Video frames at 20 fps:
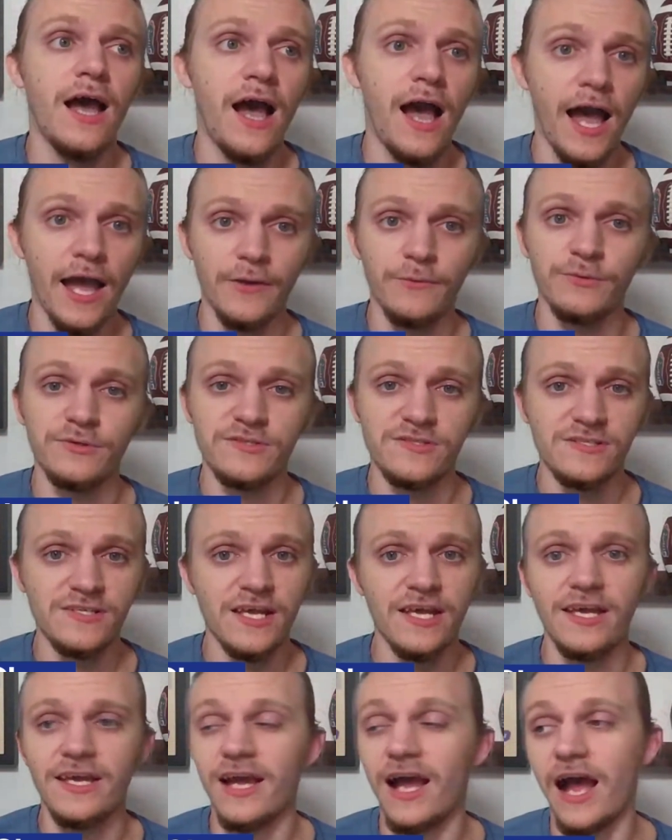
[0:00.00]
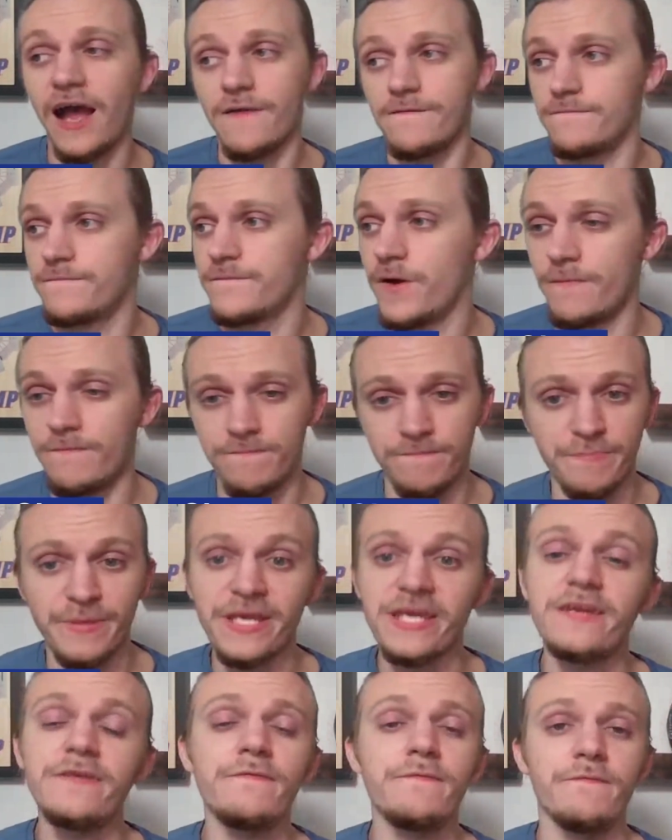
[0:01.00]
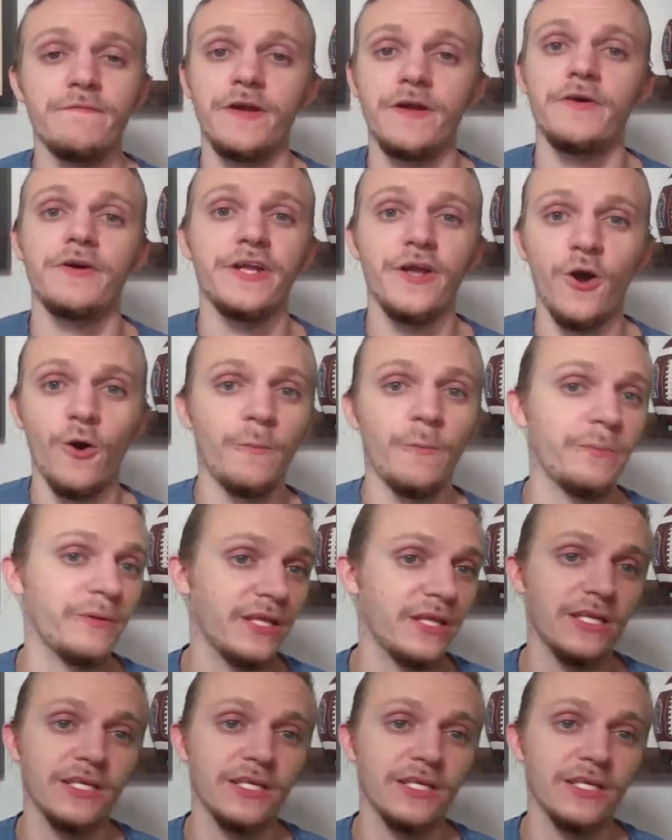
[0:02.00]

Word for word: I will say I've been very openly,